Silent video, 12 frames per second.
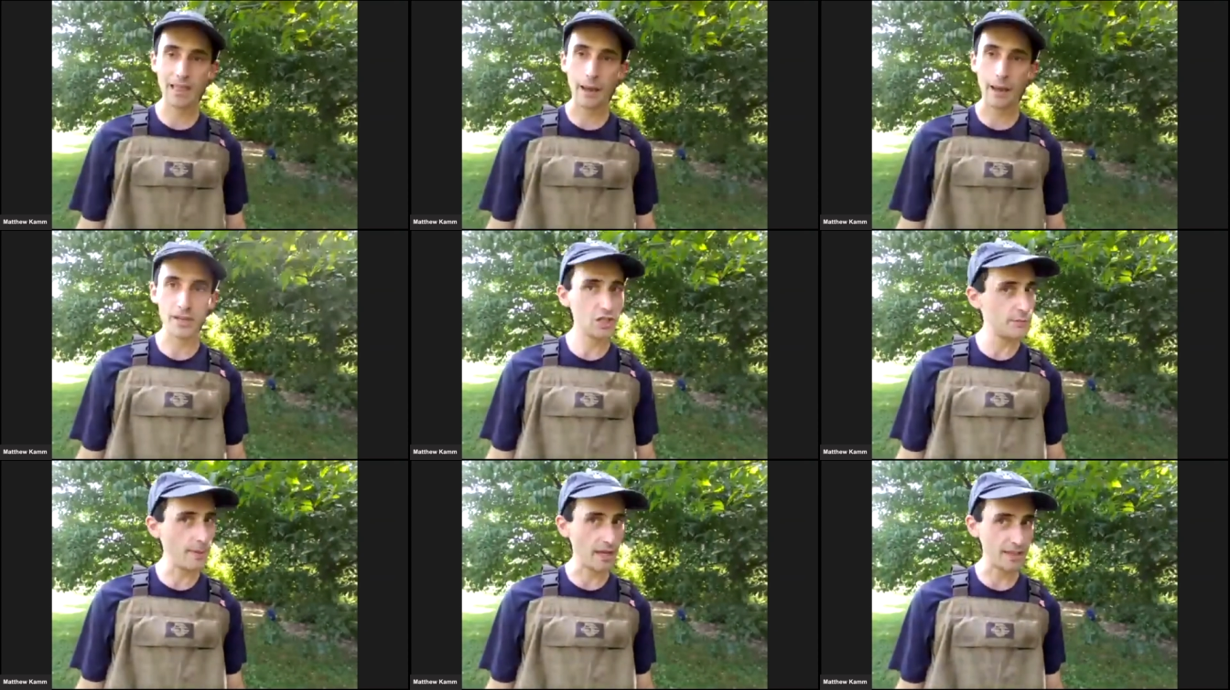just be because
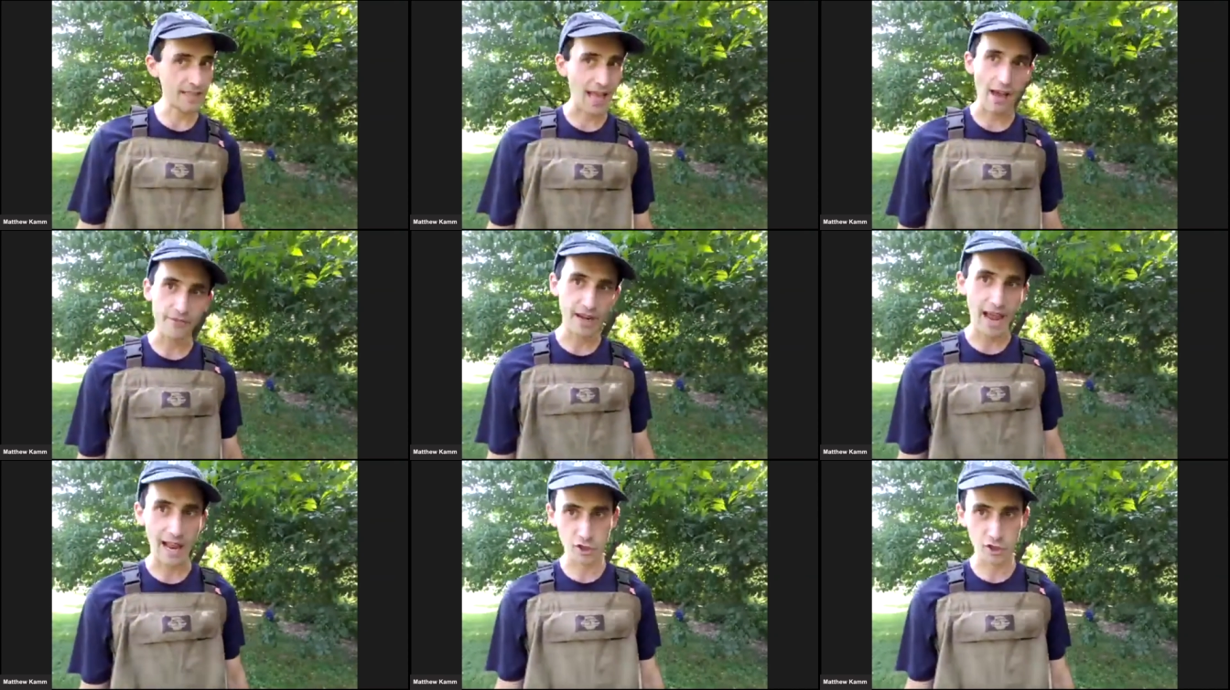they haven't hatched
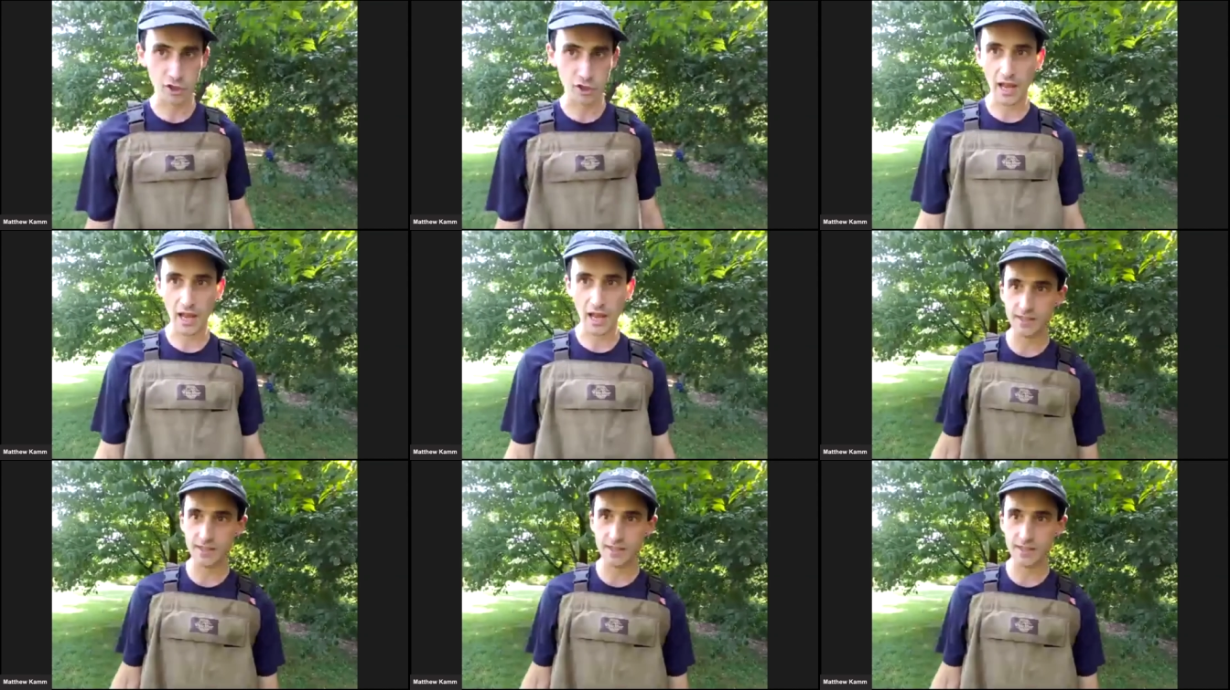yet this year.
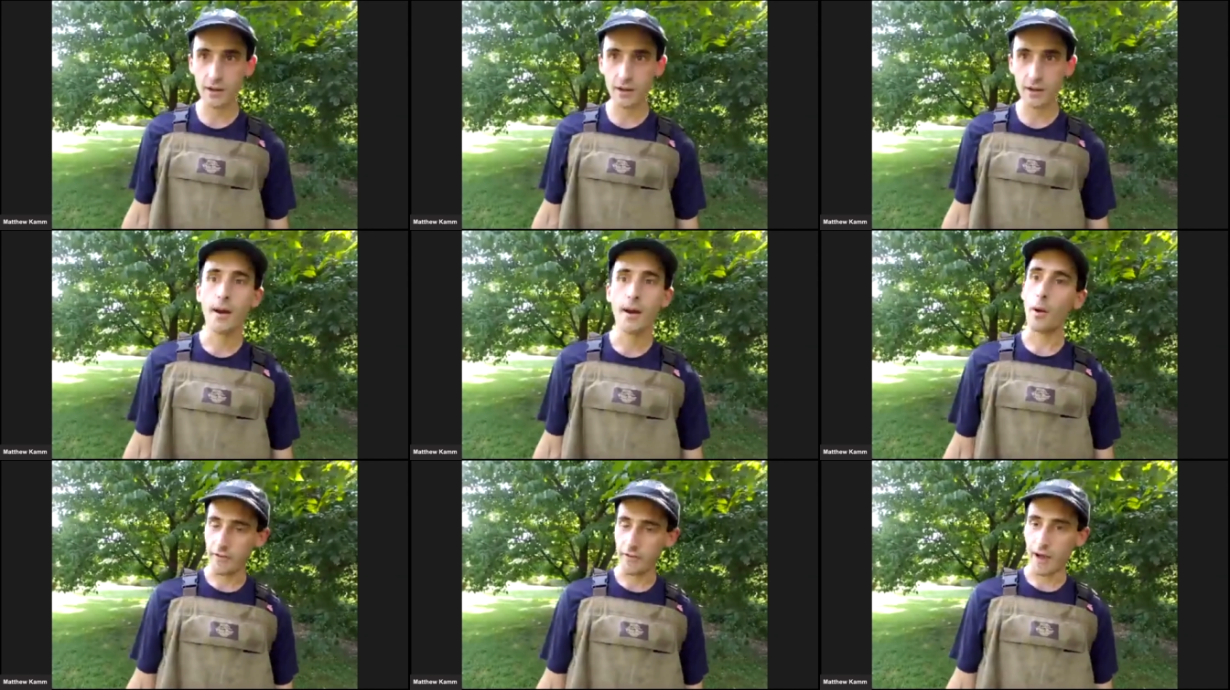Oh, we
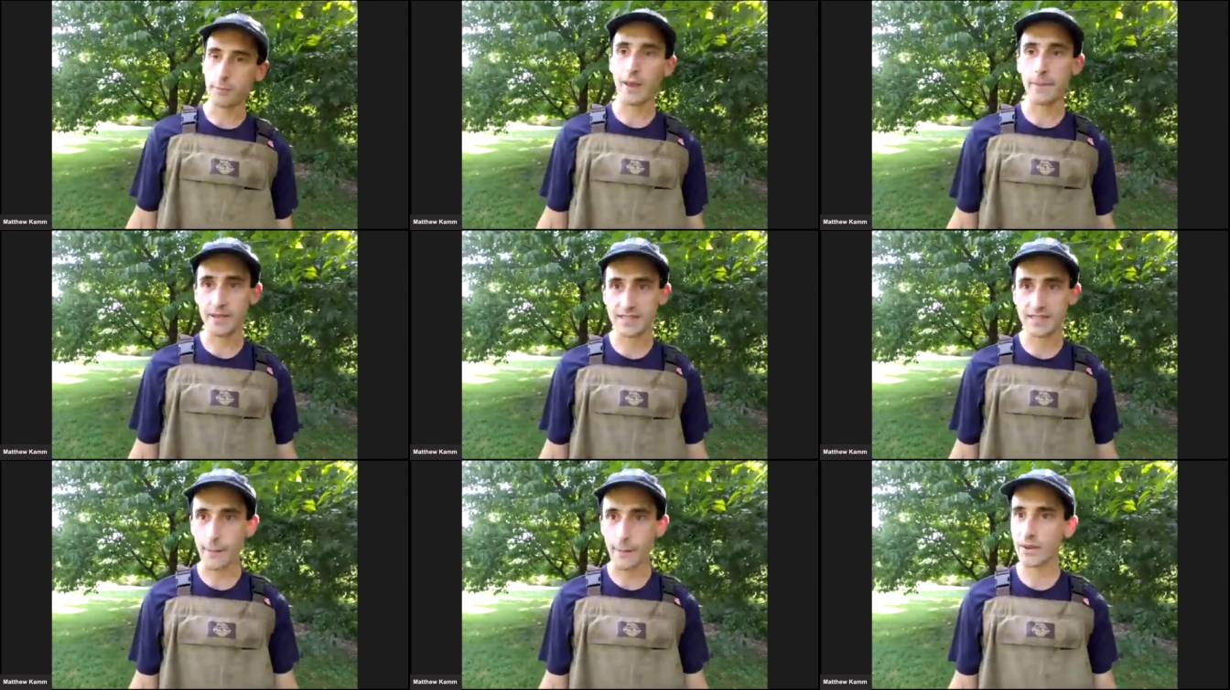found baby snapping
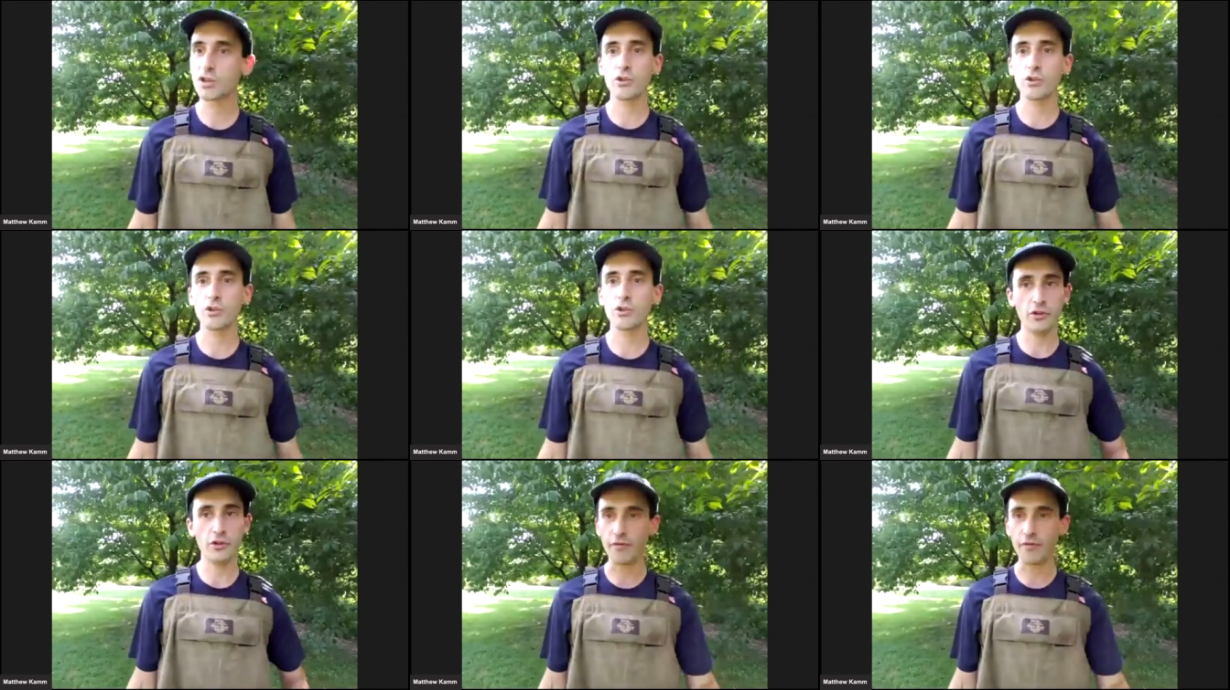turtles, so we
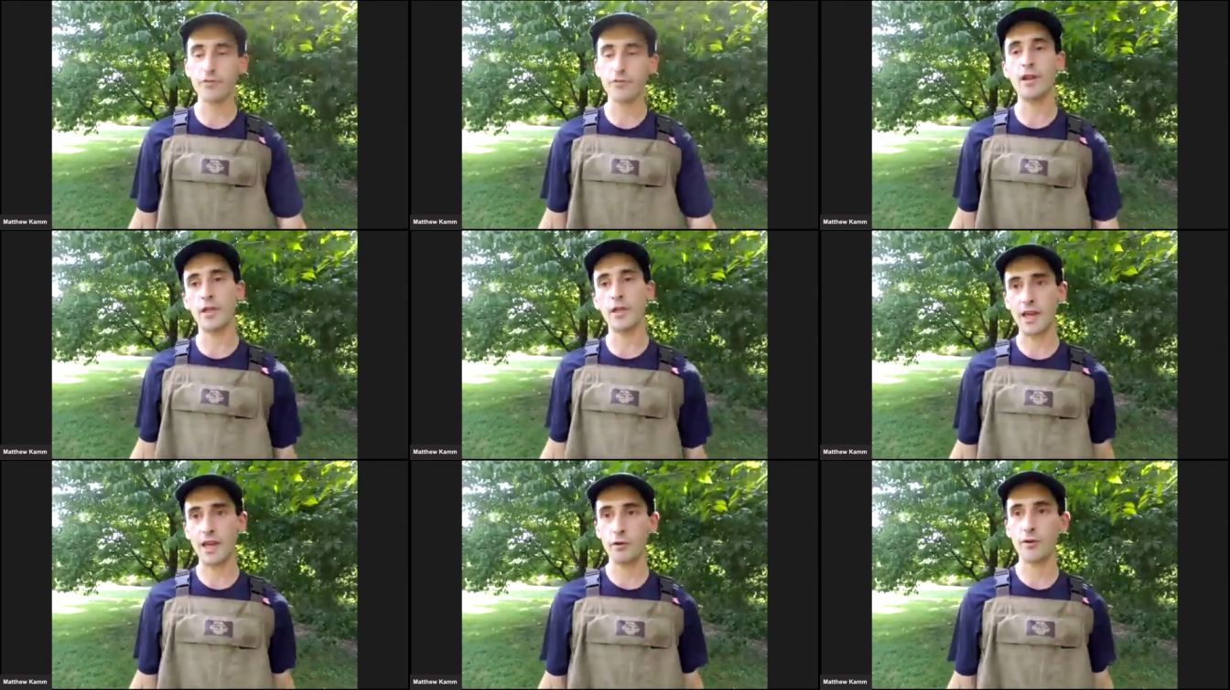definitely know that they're
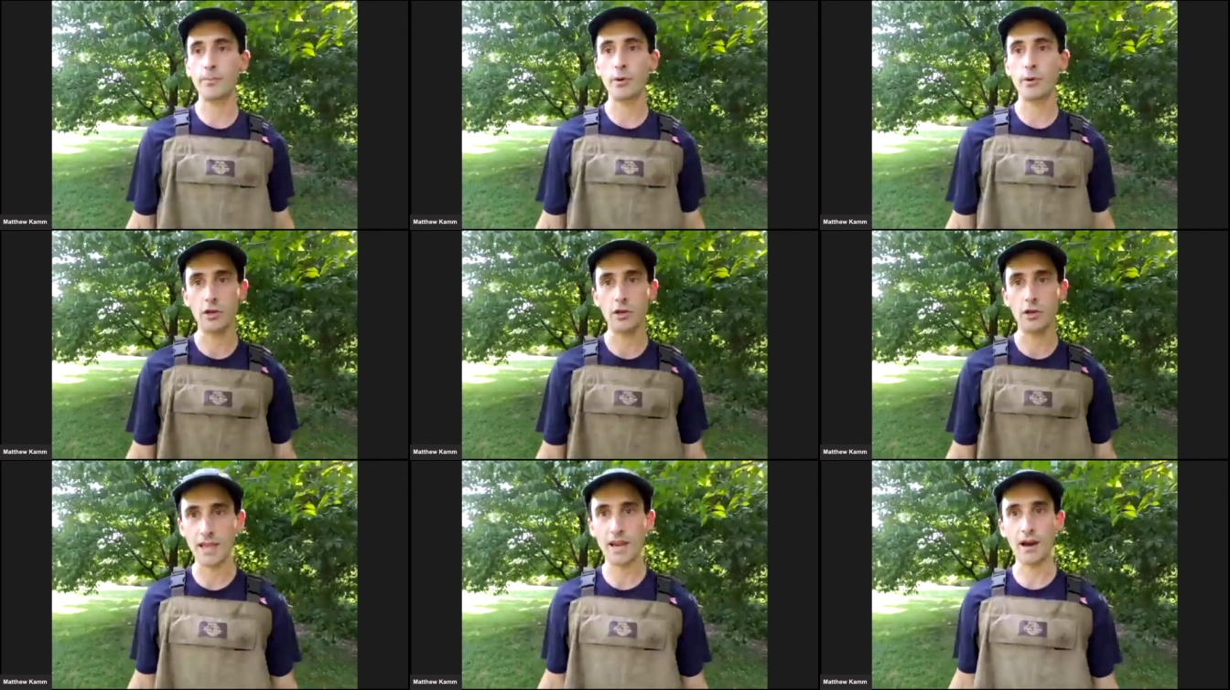reproducing
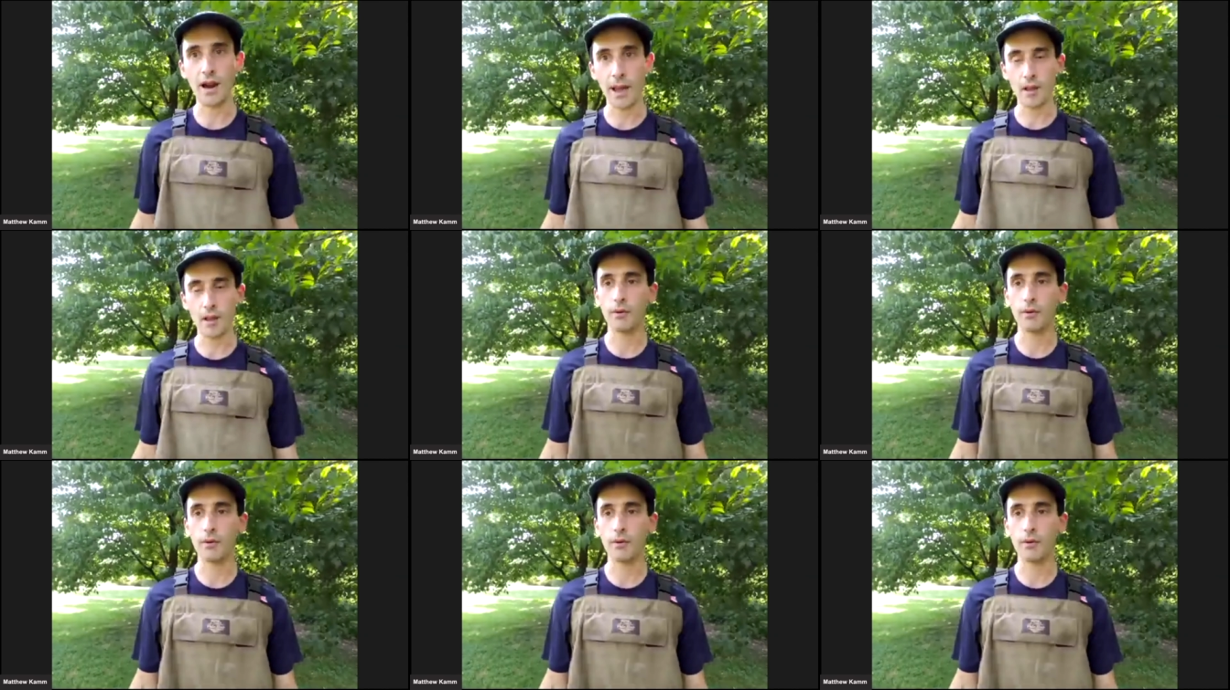here at the Arboretum.